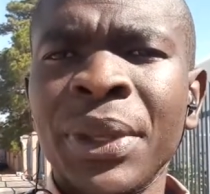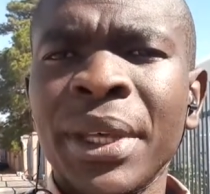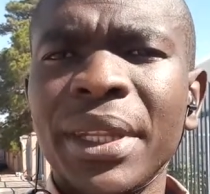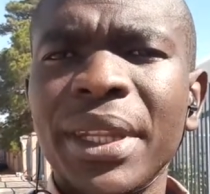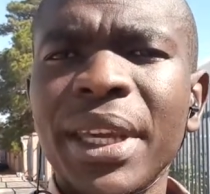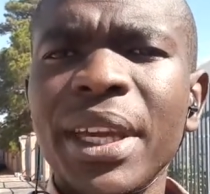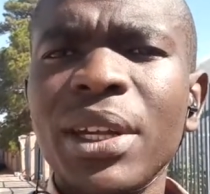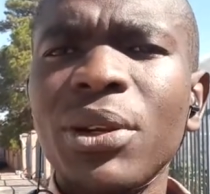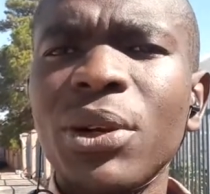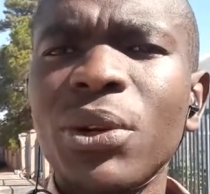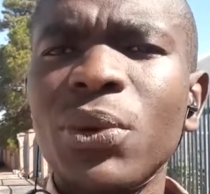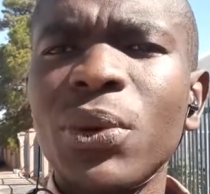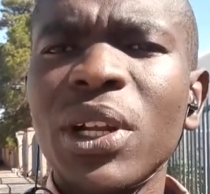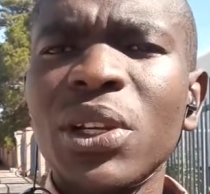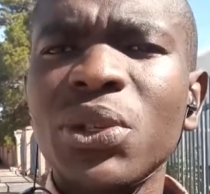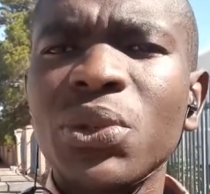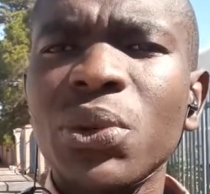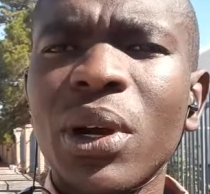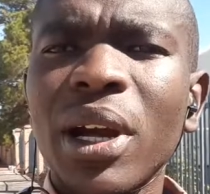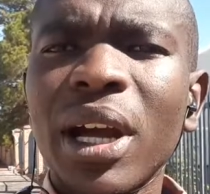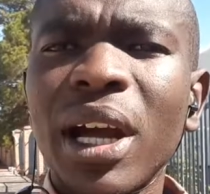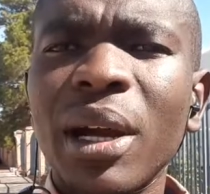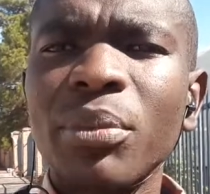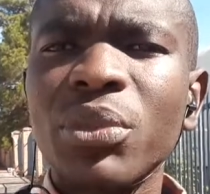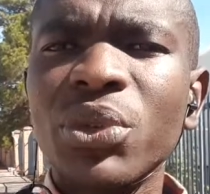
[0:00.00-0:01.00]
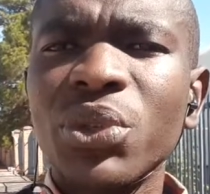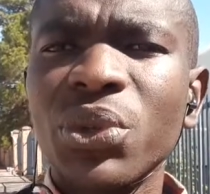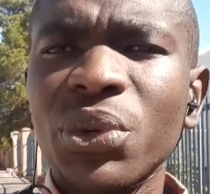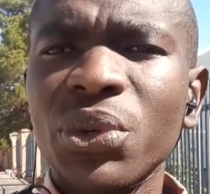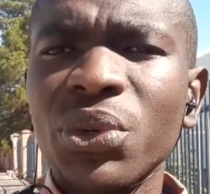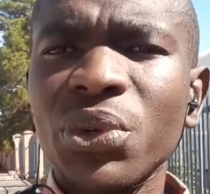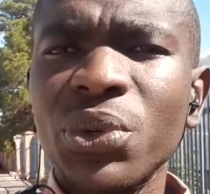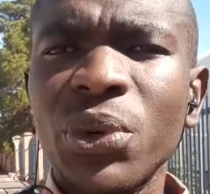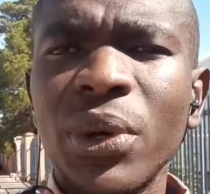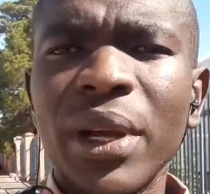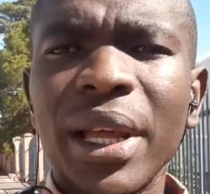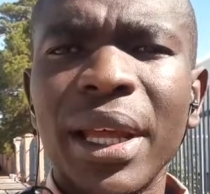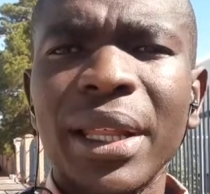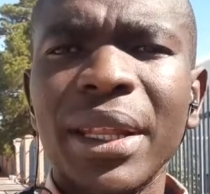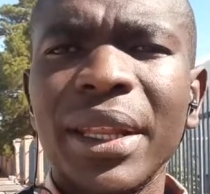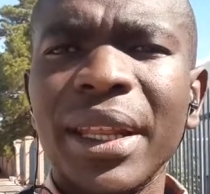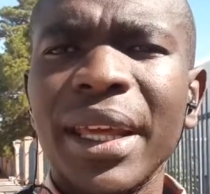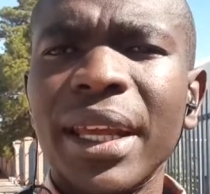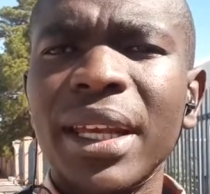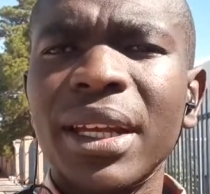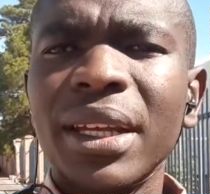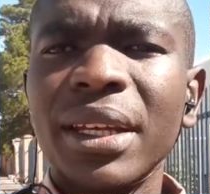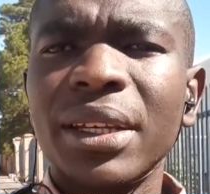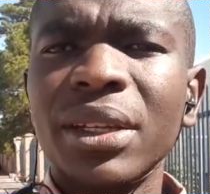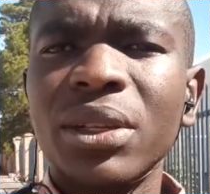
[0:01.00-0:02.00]
They don't want to come to you and
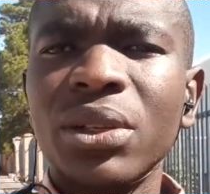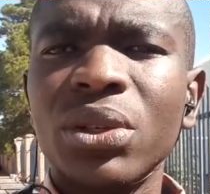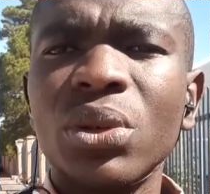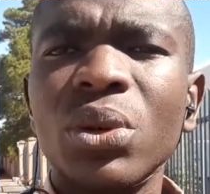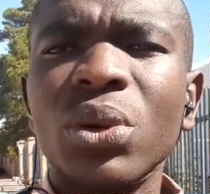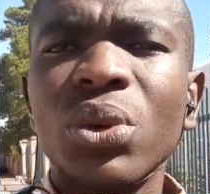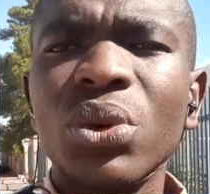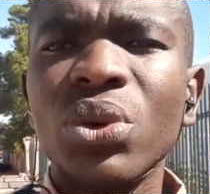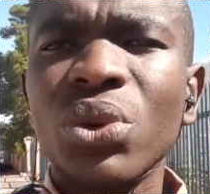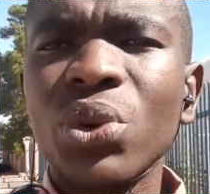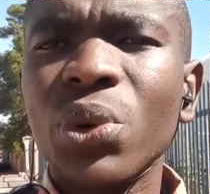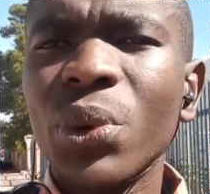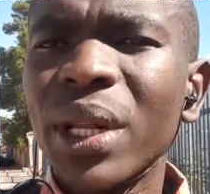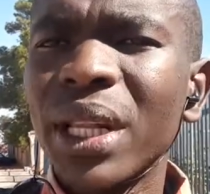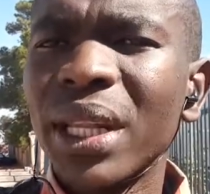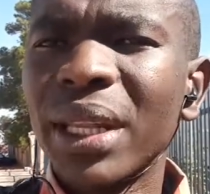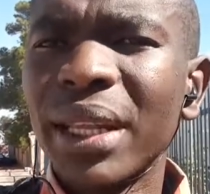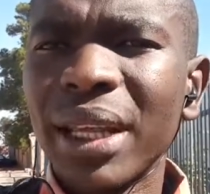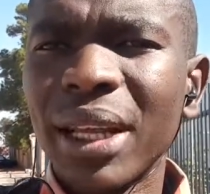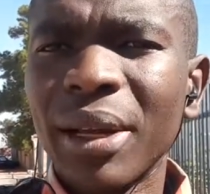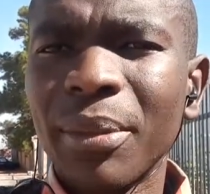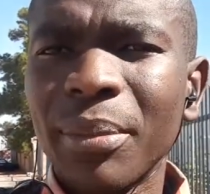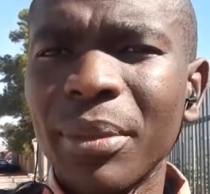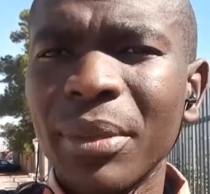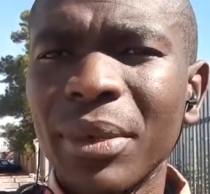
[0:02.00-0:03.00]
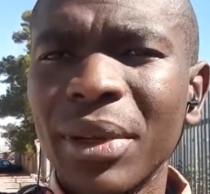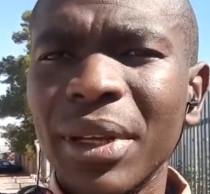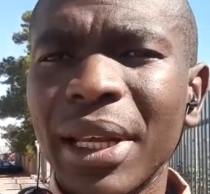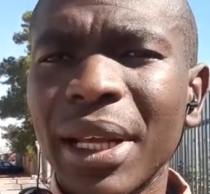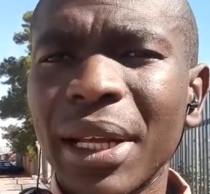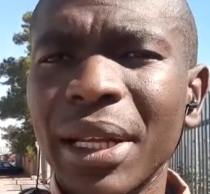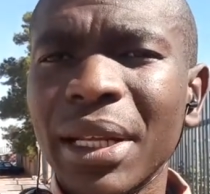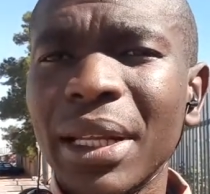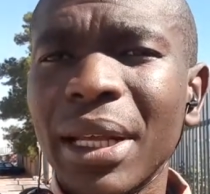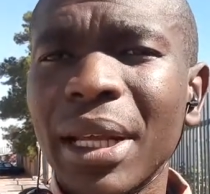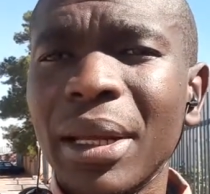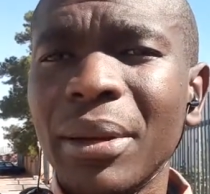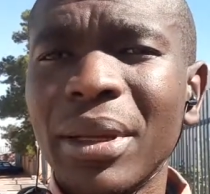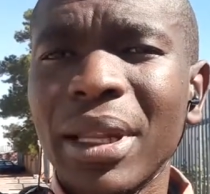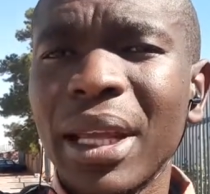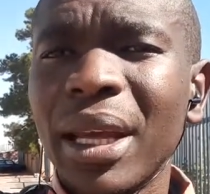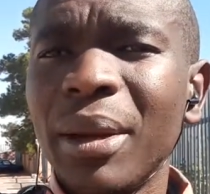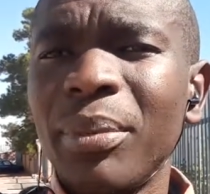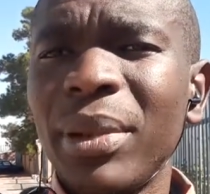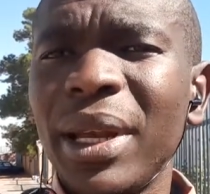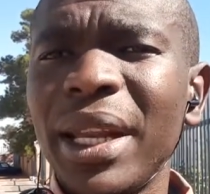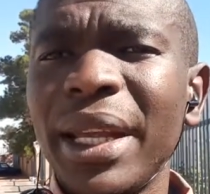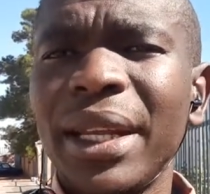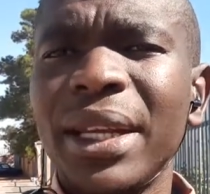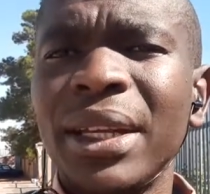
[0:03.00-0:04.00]
then you ruin their, their, their, their
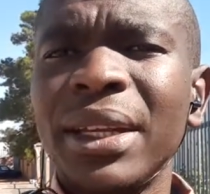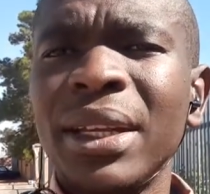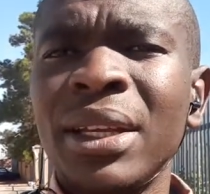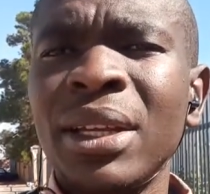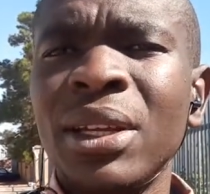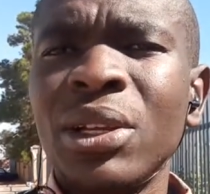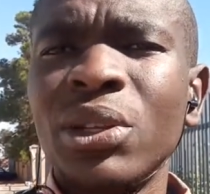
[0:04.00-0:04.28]
plan,